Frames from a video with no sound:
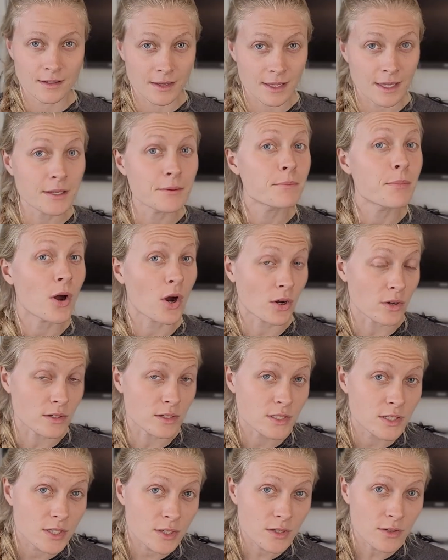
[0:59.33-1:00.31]
In
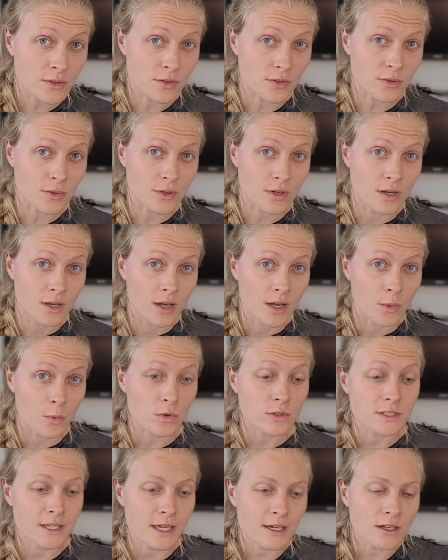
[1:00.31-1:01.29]
part two,
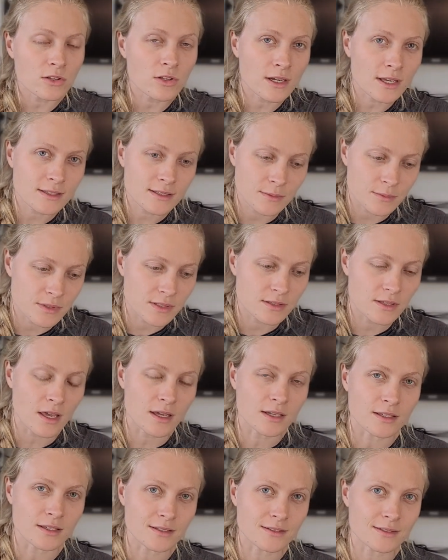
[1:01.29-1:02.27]
we'll take a look at some
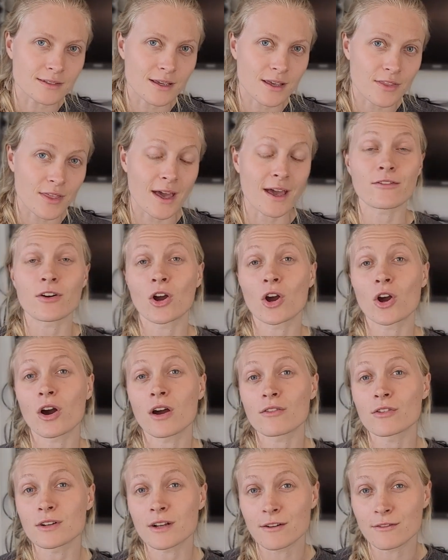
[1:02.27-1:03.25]
studies that have
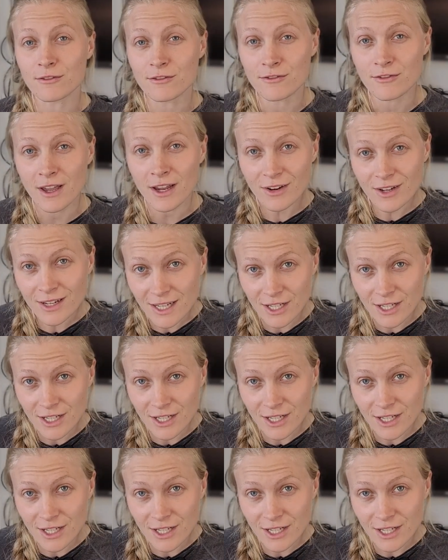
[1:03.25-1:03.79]
uncovered a very